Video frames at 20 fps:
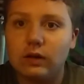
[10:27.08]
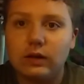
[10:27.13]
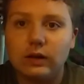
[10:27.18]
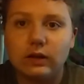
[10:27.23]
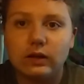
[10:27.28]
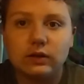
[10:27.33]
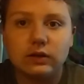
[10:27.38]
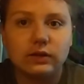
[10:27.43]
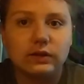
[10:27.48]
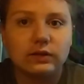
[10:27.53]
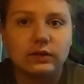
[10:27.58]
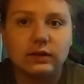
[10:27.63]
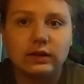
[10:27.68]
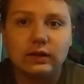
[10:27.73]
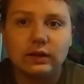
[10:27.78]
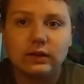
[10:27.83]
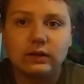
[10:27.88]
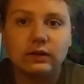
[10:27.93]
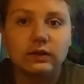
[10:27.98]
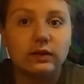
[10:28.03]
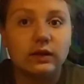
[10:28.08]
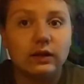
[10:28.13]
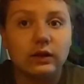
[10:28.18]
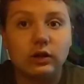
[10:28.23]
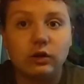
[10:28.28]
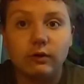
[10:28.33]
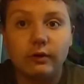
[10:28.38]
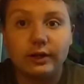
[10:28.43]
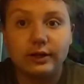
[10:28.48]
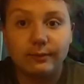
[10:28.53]
it just needs
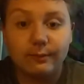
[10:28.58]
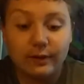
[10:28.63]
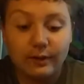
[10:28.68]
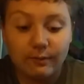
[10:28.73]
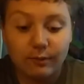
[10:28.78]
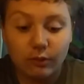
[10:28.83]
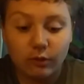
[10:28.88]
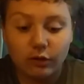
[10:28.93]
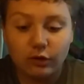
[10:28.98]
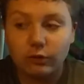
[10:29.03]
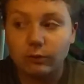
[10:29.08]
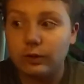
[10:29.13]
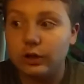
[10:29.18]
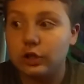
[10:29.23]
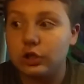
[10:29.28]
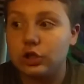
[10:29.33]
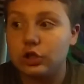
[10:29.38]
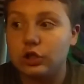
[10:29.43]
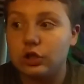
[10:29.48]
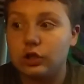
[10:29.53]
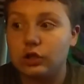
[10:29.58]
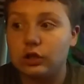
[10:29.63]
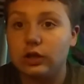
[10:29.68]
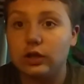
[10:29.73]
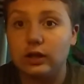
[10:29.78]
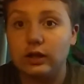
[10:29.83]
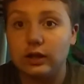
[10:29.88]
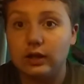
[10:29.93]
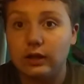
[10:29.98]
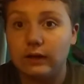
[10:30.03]
the USB port, which
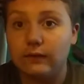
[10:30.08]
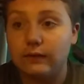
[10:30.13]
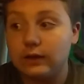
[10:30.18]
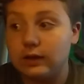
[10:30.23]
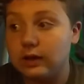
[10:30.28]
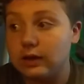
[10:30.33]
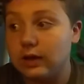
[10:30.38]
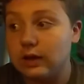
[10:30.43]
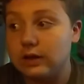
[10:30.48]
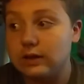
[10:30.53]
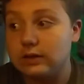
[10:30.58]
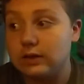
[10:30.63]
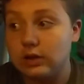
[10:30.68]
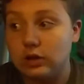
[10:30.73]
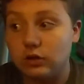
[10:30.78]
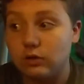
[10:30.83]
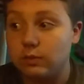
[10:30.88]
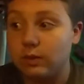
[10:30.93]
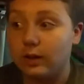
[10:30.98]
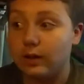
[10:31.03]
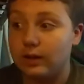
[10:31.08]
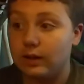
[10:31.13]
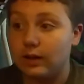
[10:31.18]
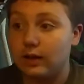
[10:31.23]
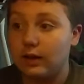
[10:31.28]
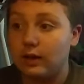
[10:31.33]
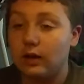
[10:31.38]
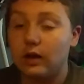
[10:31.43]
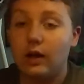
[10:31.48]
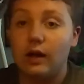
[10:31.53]
if it does, then you plug it
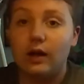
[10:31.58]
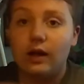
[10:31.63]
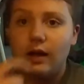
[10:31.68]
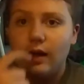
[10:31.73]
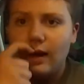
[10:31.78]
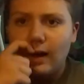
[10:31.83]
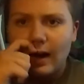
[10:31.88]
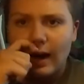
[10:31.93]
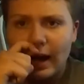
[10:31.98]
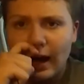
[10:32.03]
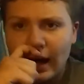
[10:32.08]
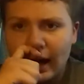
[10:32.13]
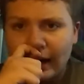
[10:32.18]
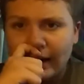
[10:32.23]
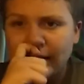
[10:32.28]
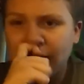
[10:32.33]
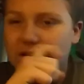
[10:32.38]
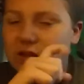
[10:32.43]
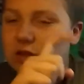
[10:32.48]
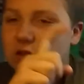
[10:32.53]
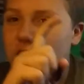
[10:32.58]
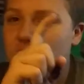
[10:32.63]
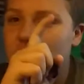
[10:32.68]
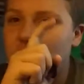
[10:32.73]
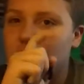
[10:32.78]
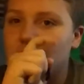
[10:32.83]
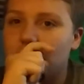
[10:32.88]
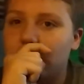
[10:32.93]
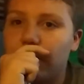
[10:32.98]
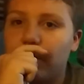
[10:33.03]
in. I
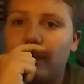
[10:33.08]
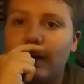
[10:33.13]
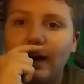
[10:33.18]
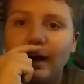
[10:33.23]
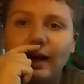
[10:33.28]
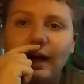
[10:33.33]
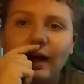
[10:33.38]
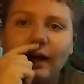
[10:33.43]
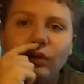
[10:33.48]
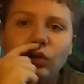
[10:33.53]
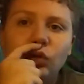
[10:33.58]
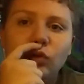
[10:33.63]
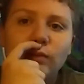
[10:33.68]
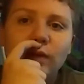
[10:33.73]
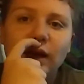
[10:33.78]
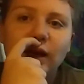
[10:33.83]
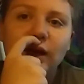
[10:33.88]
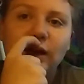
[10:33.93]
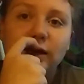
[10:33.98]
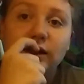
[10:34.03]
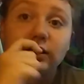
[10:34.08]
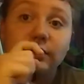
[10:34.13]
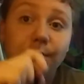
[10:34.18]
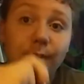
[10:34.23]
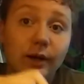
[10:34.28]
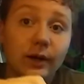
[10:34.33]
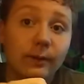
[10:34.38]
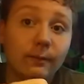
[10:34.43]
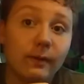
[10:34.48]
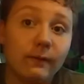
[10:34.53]
might have to make an
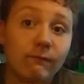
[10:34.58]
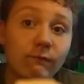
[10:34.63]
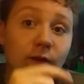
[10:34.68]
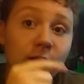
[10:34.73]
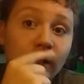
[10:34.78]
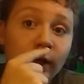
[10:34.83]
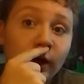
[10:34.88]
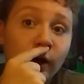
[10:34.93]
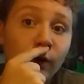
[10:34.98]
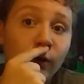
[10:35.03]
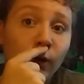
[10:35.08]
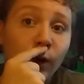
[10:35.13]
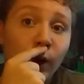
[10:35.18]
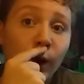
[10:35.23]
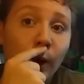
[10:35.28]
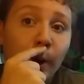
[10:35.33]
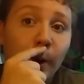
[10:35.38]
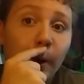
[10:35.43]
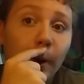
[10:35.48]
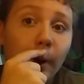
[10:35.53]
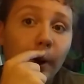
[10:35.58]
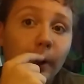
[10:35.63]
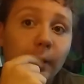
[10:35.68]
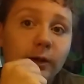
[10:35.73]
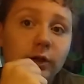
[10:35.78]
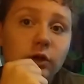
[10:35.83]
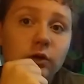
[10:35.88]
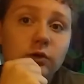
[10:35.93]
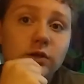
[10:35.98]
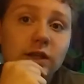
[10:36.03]
experiment video
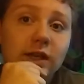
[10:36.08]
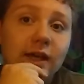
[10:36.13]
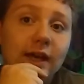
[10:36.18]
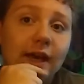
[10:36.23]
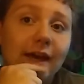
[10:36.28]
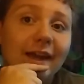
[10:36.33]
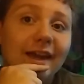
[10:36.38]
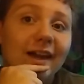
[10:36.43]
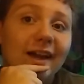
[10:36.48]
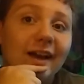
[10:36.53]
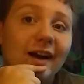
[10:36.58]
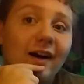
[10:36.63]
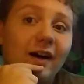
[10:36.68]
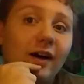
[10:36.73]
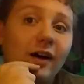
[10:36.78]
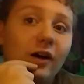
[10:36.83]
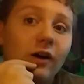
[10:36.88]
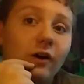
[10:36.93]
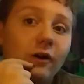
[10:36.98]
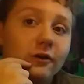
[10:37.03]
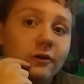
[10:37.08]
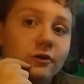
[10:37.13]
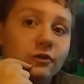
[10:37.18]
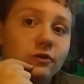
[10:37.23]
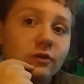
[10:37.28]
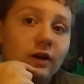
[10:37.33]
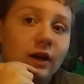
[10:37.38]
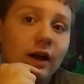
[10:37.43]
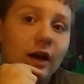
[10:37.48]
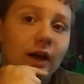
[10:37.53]
on using a hard
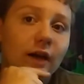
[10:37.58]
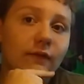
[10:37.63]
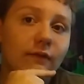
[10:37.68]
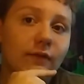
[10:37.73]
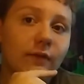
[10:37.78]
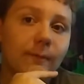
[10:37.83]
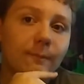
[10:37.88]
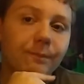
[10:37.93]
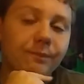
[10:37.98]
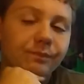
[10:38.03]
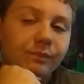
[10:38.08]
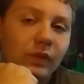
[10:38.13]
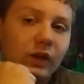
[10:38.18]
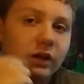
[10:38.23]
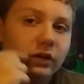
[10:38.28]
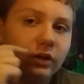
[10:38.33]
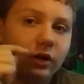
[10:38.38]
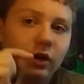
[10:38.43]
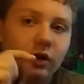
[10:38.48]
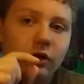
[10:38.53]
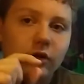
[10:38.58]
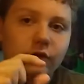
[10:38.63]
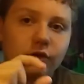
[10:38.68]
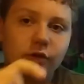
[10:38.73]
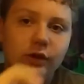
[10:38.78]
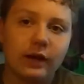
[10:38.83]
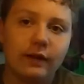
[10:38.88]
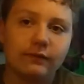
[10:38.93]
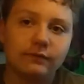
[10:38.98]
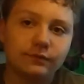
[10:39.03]
drive, not a hard
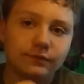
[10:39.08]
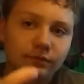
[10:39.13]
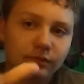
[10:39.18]
drive,